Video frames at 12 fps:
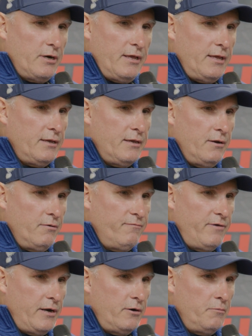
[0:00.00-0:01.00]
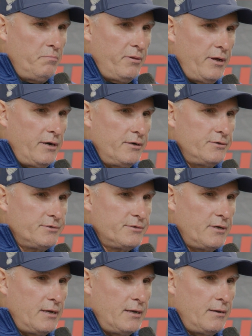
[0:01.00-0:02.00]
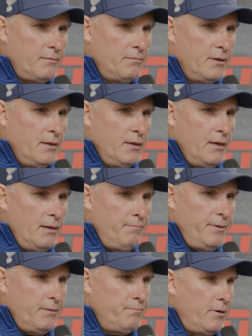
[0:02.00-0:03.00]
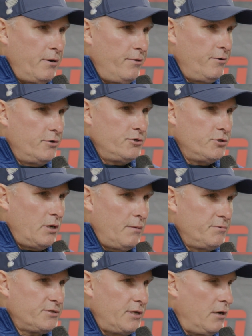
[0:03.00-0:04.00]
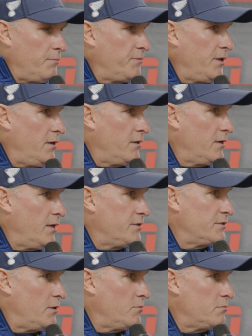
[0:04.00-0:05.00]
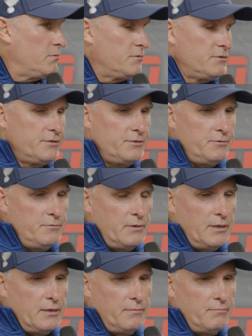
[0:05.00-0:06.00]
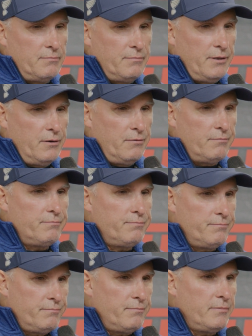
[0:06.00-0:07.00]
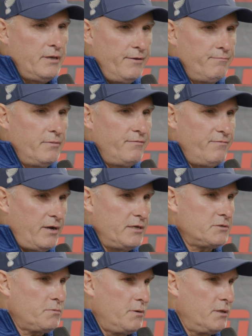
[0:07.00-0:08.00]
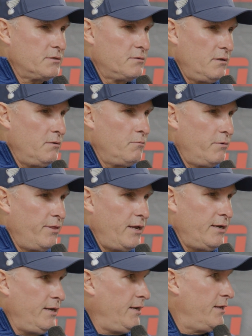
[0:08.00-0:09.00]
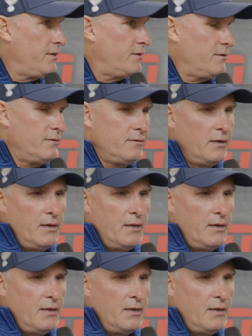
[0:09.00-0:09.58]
I think, veteran players, a big part of their job is to help the young guys out and to, give them advice when they need it and